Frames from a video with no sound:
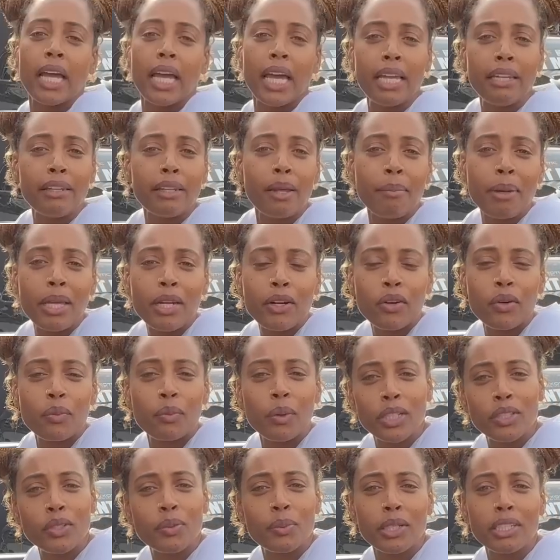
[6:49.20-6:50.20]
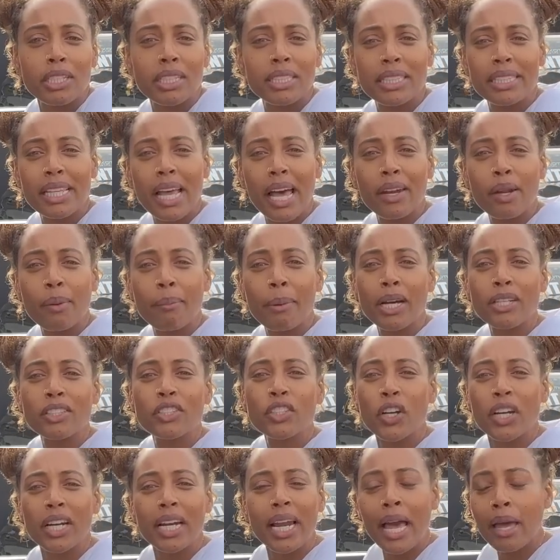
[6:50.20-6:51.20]
In the middle, when you want to decide about
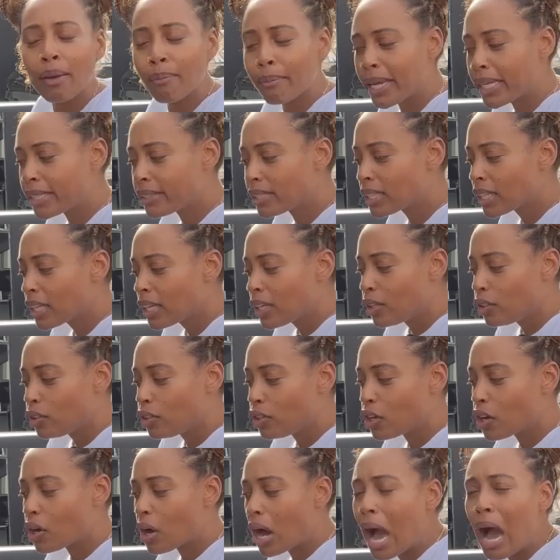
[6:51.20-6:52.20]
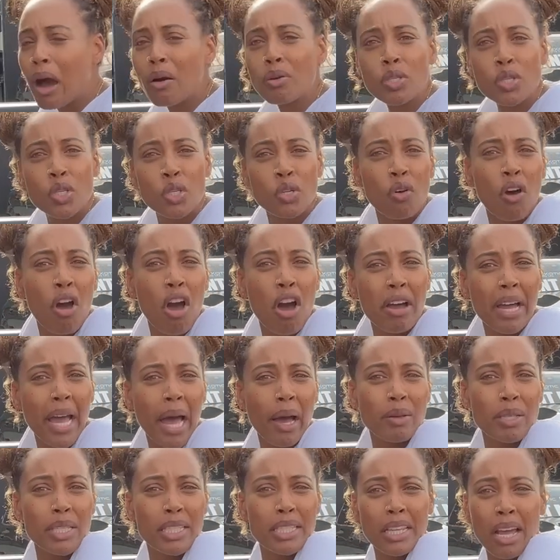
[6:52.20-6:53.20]
your climate, you know how strong,
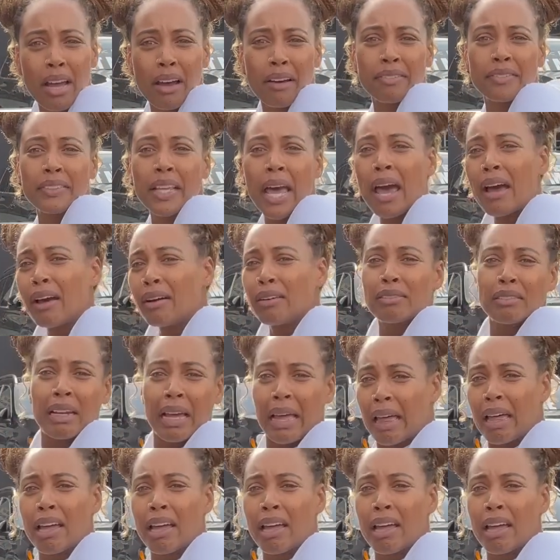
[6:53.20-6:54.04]
how soft, how,